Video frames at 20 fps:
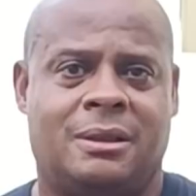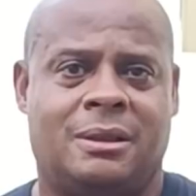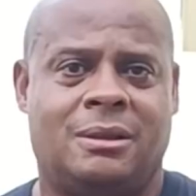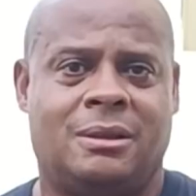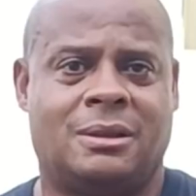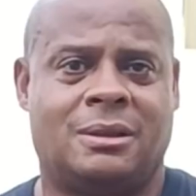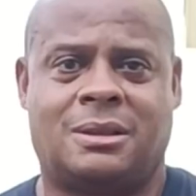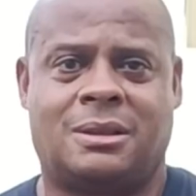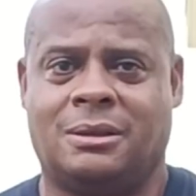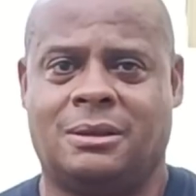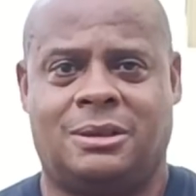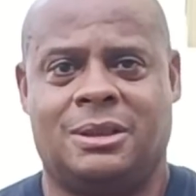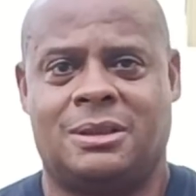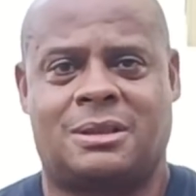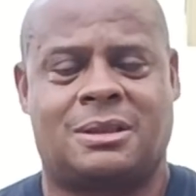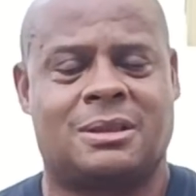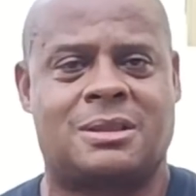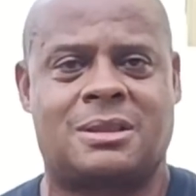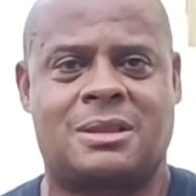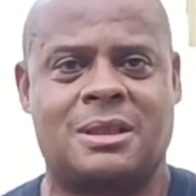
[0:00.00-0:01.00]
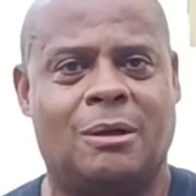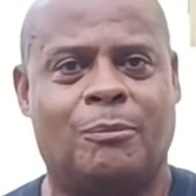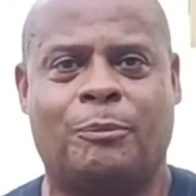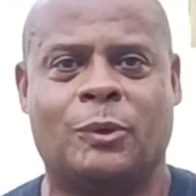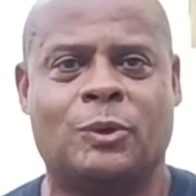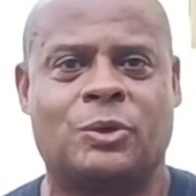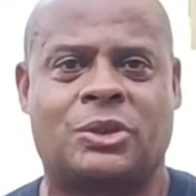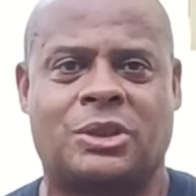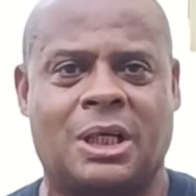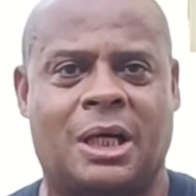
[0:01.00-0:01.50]
Just the
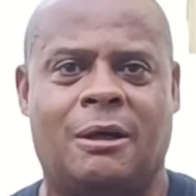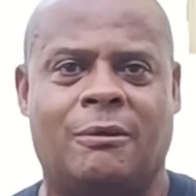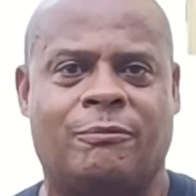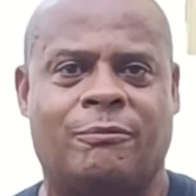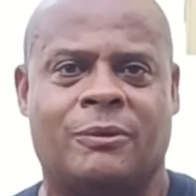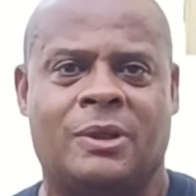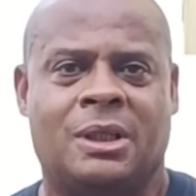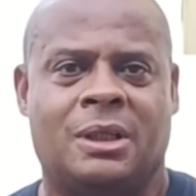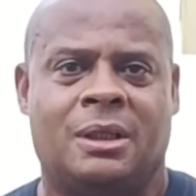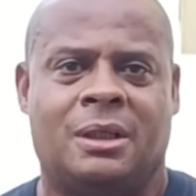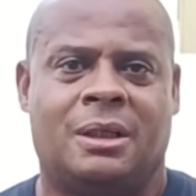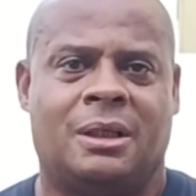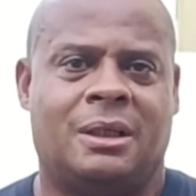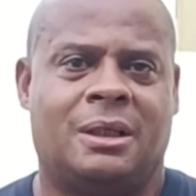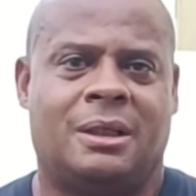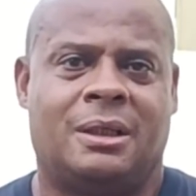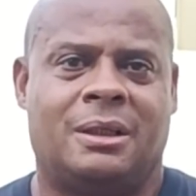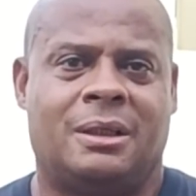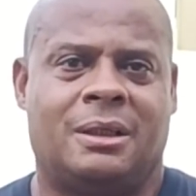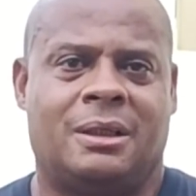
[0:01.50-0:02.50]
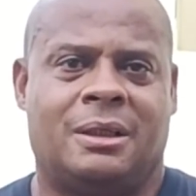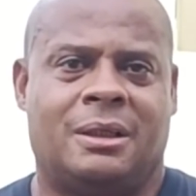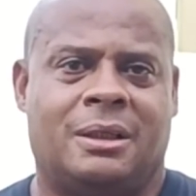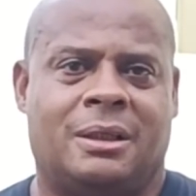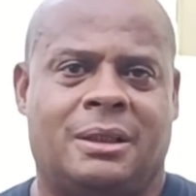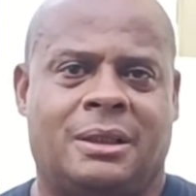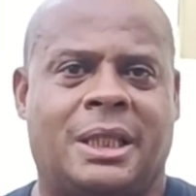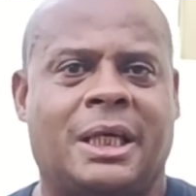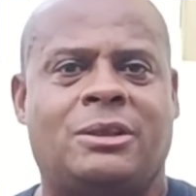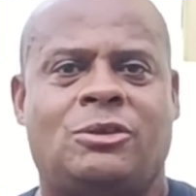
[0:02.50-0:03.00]
simple stuff
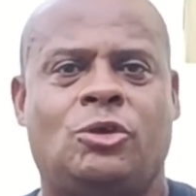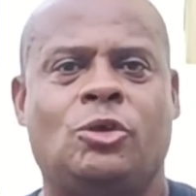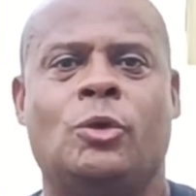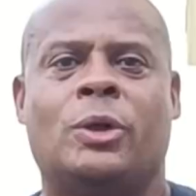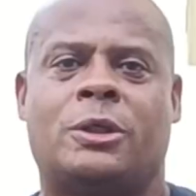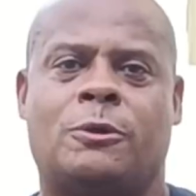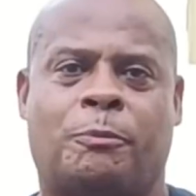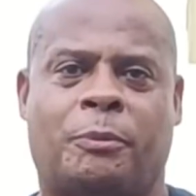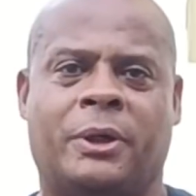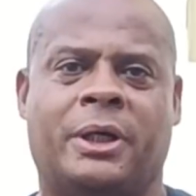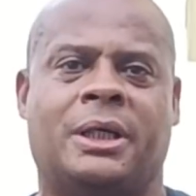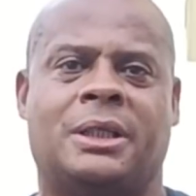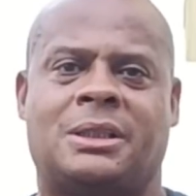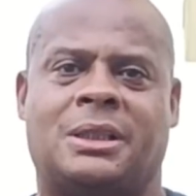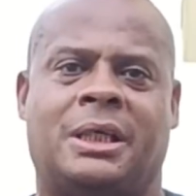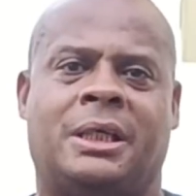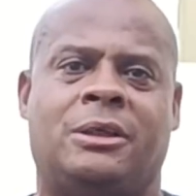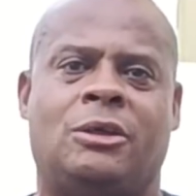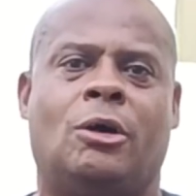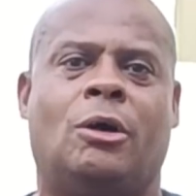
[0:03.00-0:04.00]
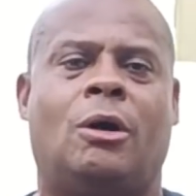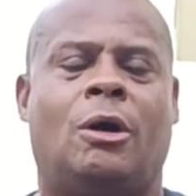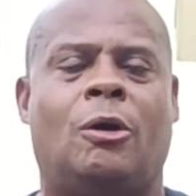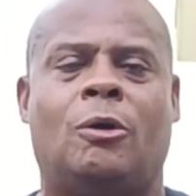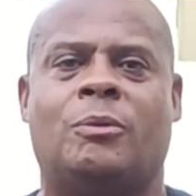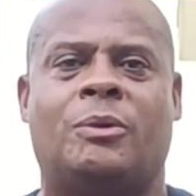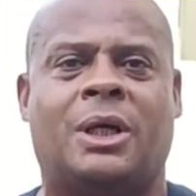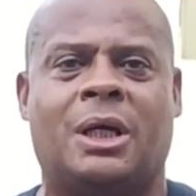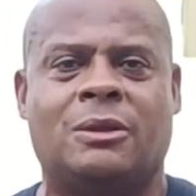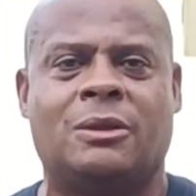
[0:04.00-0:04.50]
that you experience in your
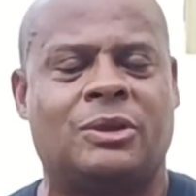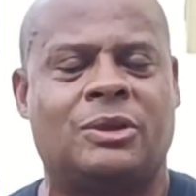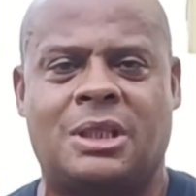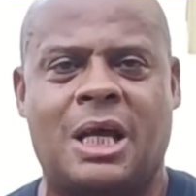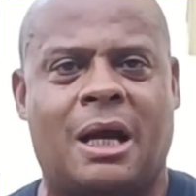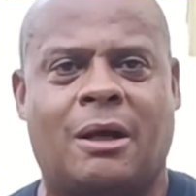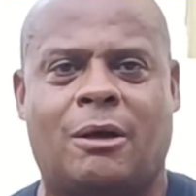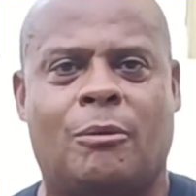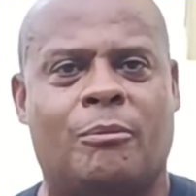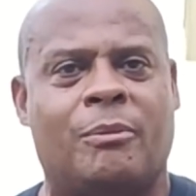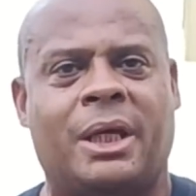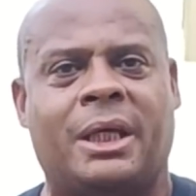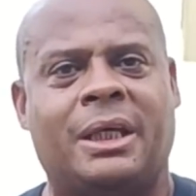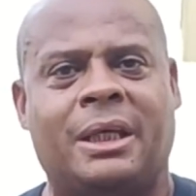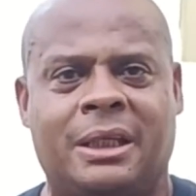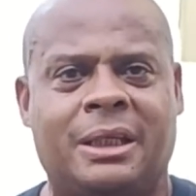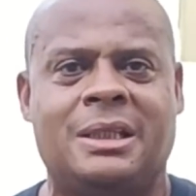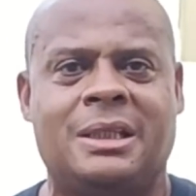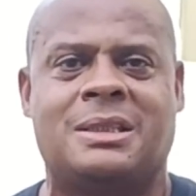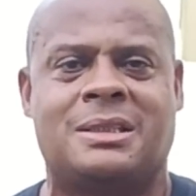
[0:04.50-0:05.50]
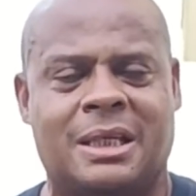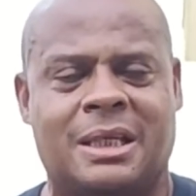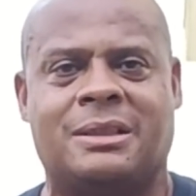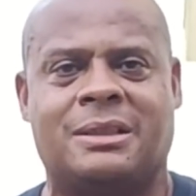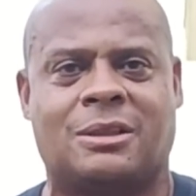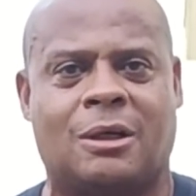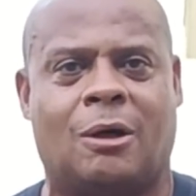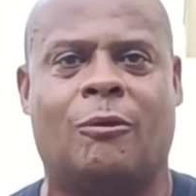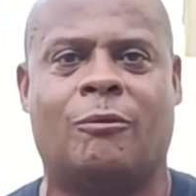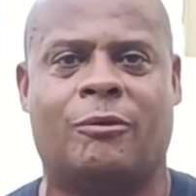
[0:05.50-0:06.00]
home country is not going to make any
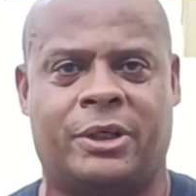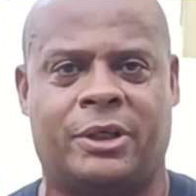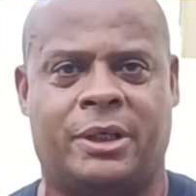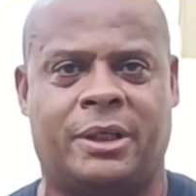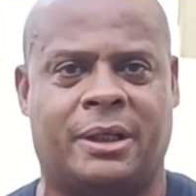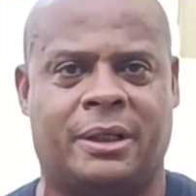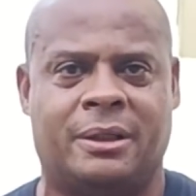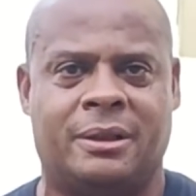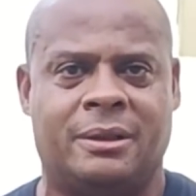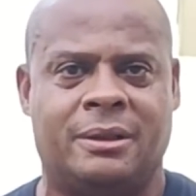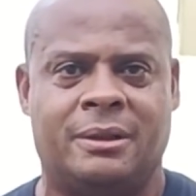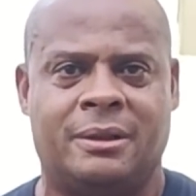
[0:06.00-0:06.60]
sense over here.